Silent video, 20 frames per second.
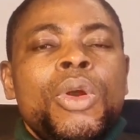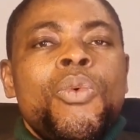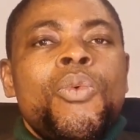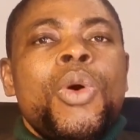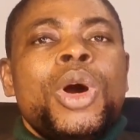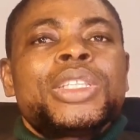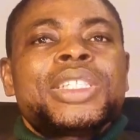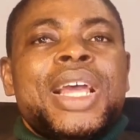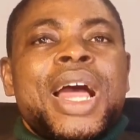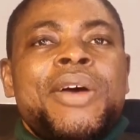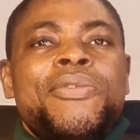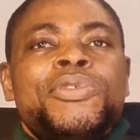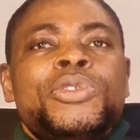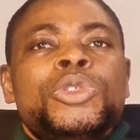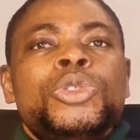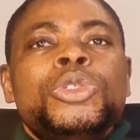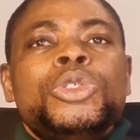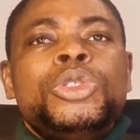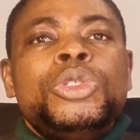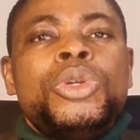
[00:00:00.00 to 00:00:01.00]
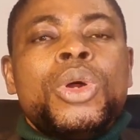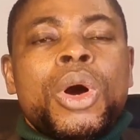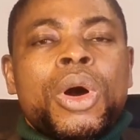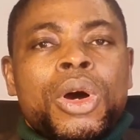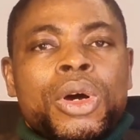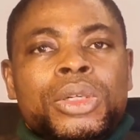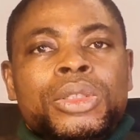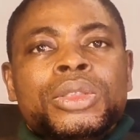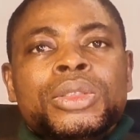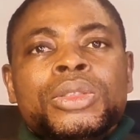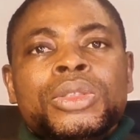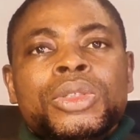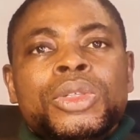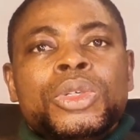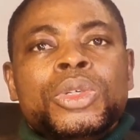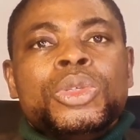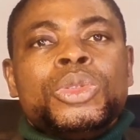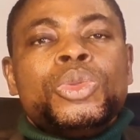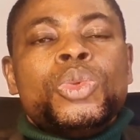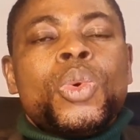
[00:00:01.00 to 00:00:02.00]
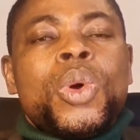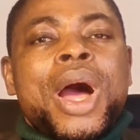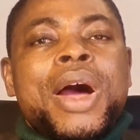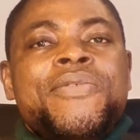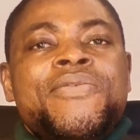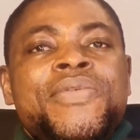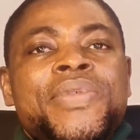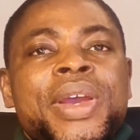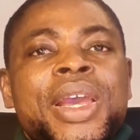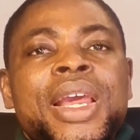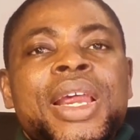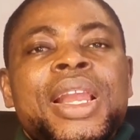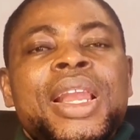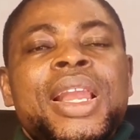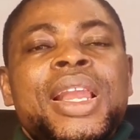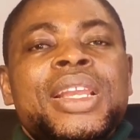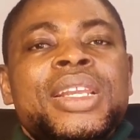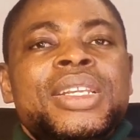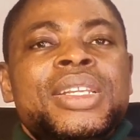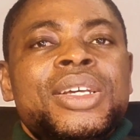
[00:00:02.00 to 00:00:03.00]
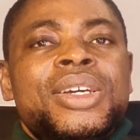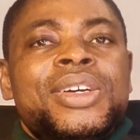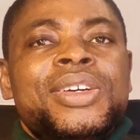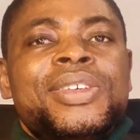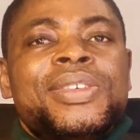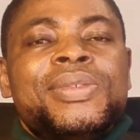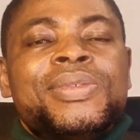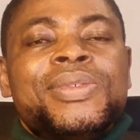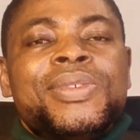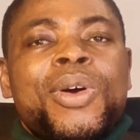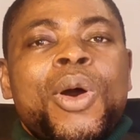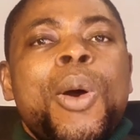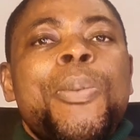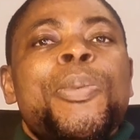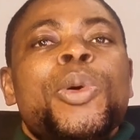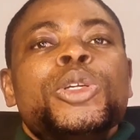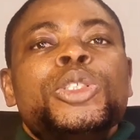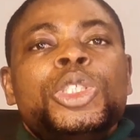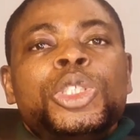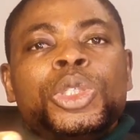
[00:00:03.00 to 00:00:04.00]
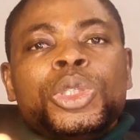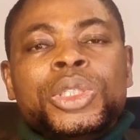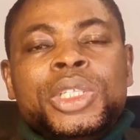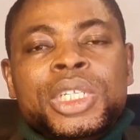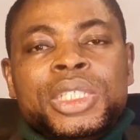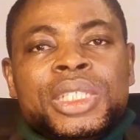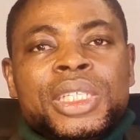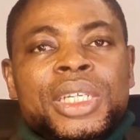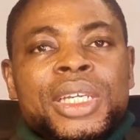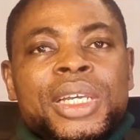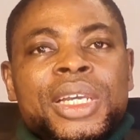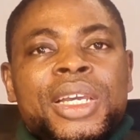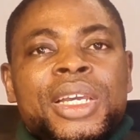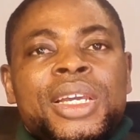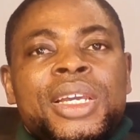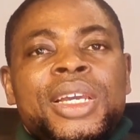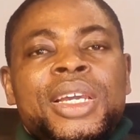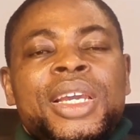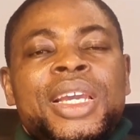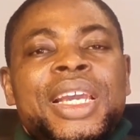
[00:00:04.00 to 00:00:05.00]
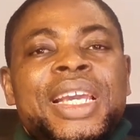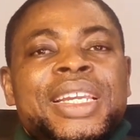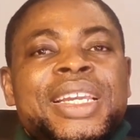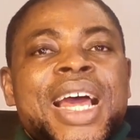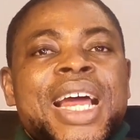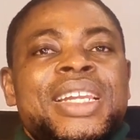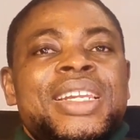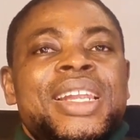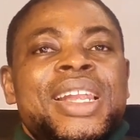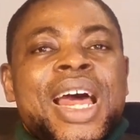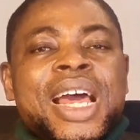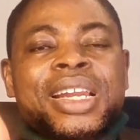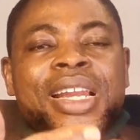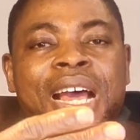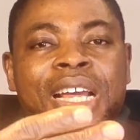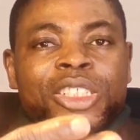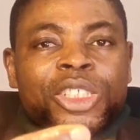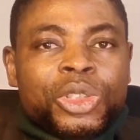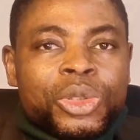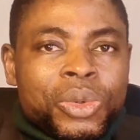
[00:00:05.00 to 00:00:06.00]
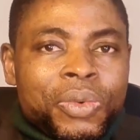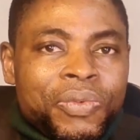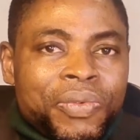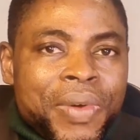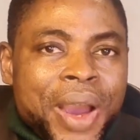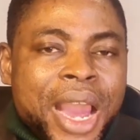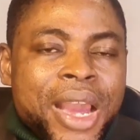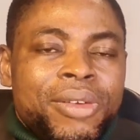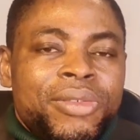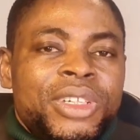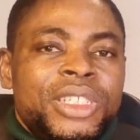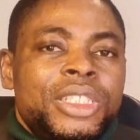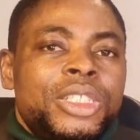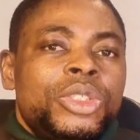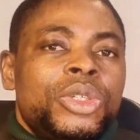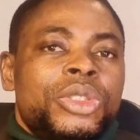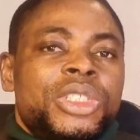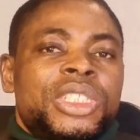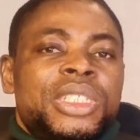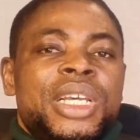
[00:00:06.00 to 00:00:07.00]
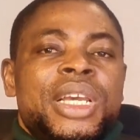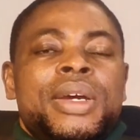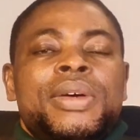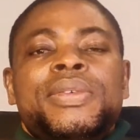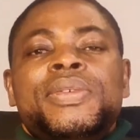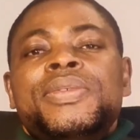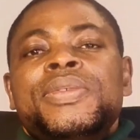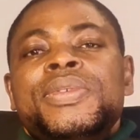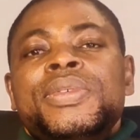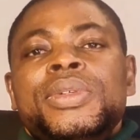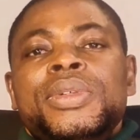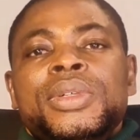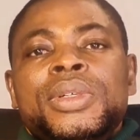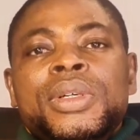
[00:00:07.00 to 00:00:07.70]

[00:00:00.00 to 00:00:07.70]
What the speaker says: what have you done to avail opportunity in that land that you find yourself?